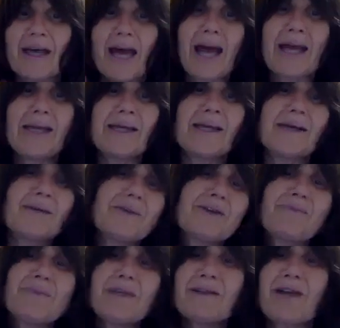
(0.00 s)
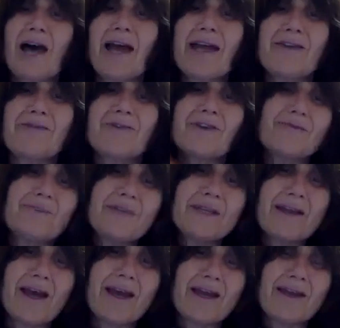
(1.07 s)
Chaim, give me life,
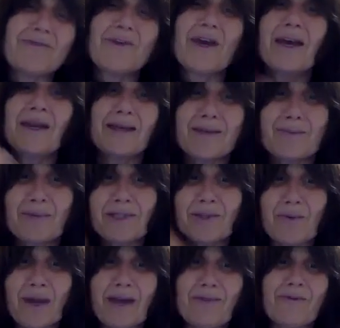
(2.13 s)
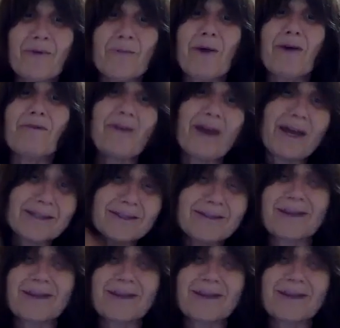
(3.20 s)
keep us away from us.